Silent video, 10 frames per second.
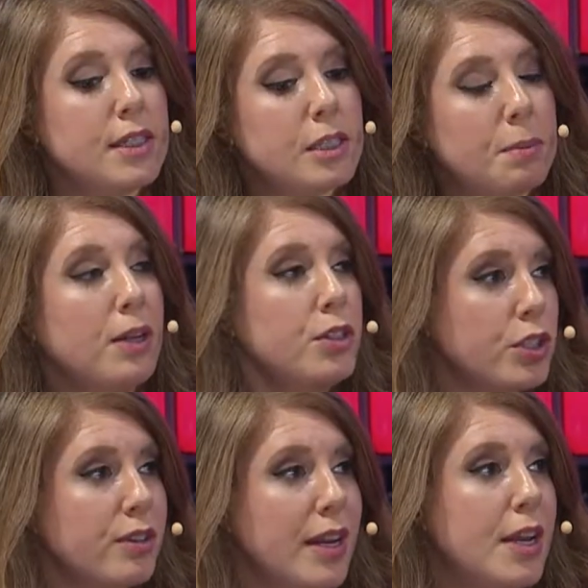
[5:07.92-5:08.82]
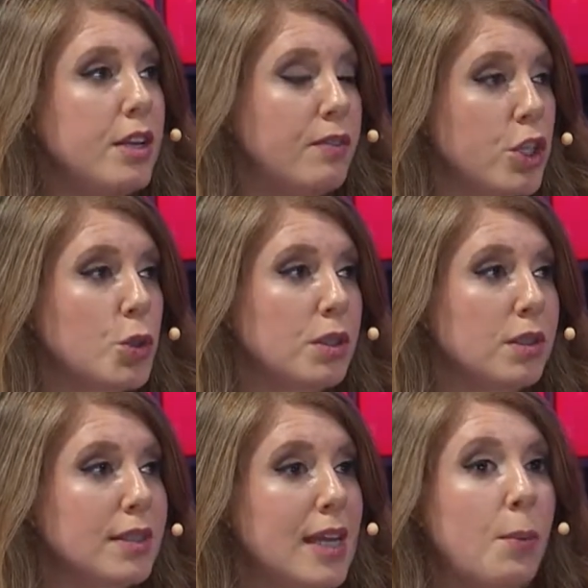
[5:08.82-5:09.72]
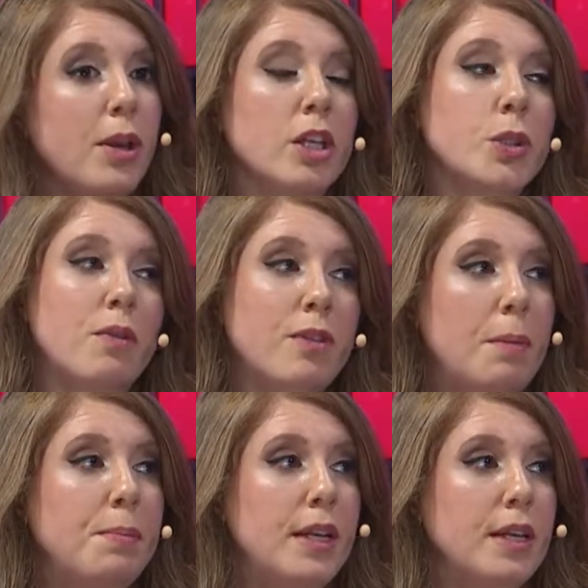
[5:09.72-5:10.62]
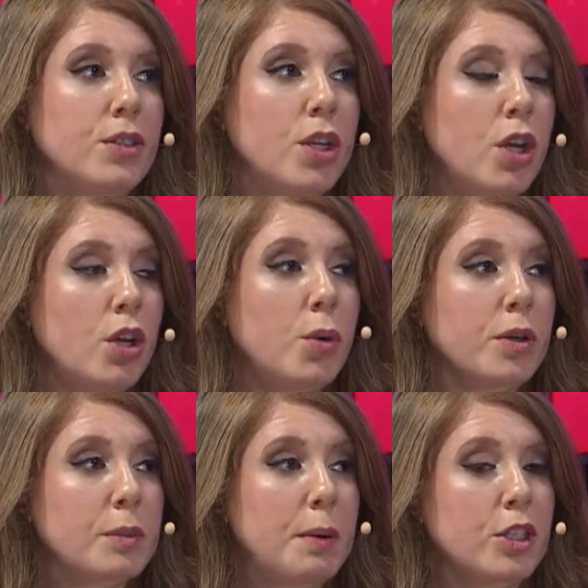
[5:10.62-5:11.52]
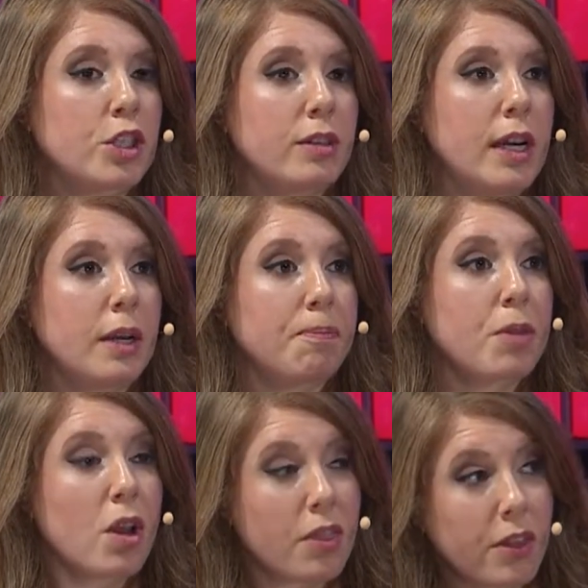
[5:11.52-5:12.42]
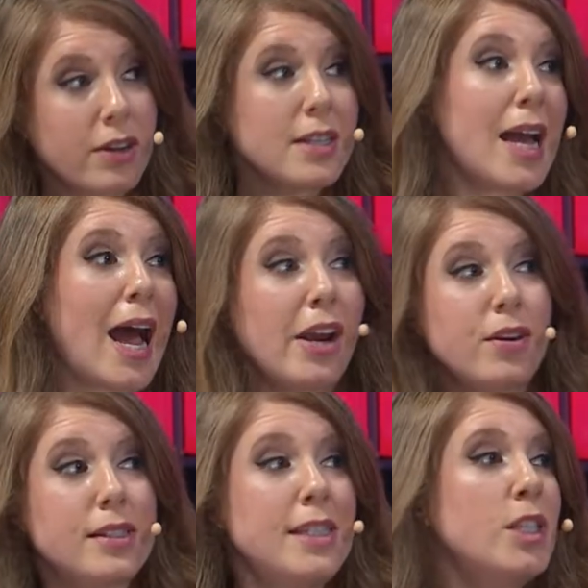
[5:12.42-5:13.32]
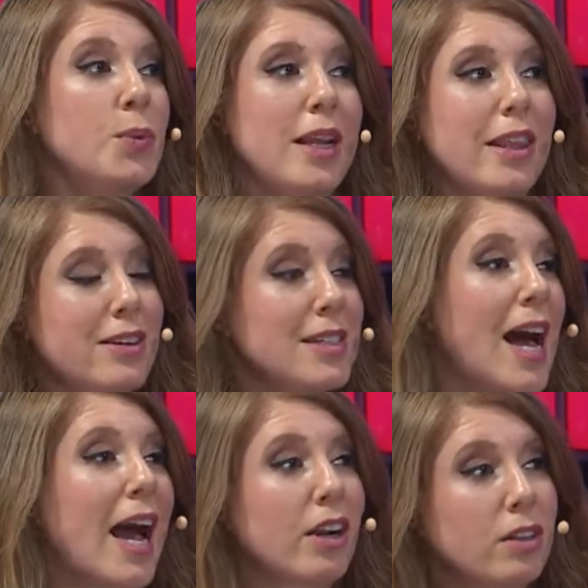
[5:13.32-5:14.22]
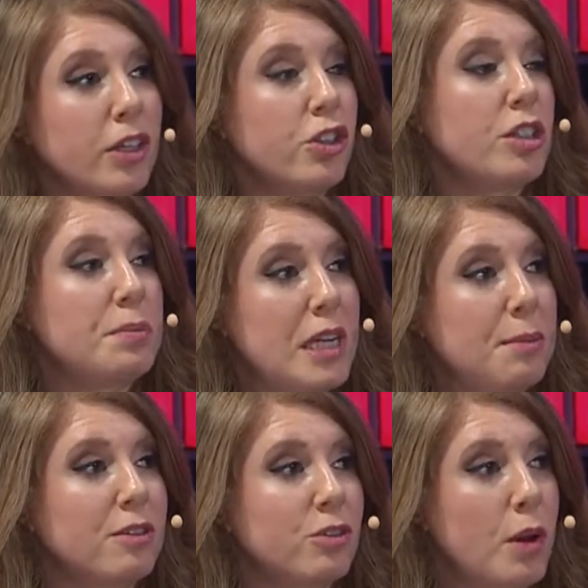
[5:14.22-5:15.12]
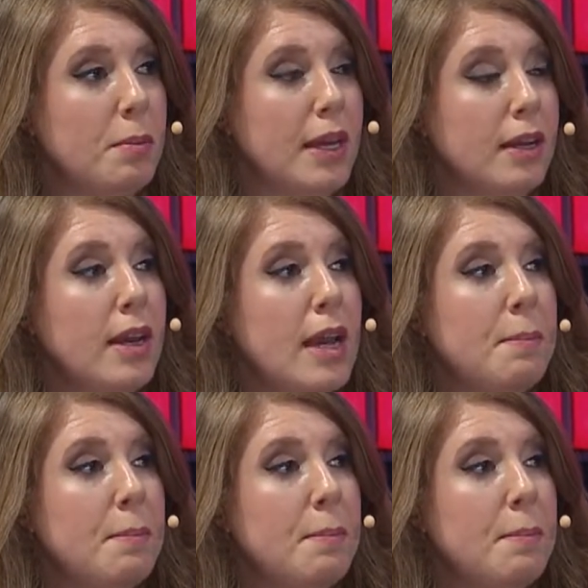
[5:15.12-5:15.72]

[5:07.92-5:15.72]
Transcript: sponsoring individuals, and we also have companies who are sponsoring their entire C-suite, their entire leadership team of women,